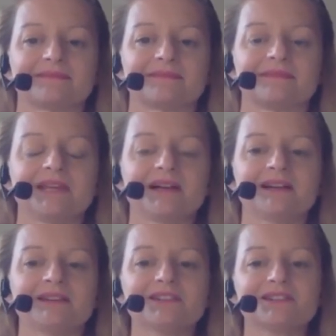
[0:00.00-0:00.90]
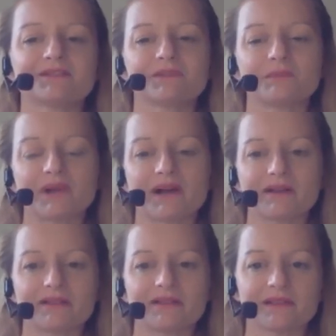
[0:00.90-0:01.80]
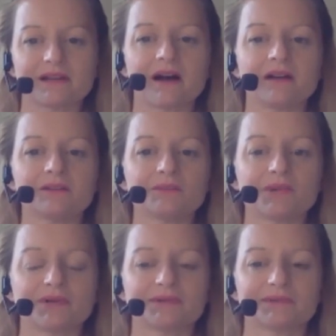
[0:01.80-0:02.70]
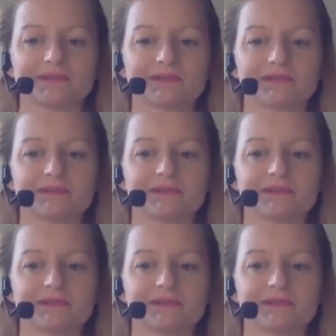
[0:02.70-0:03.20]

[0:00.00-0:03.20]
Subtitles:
Be conscious of the breath at the collarbones,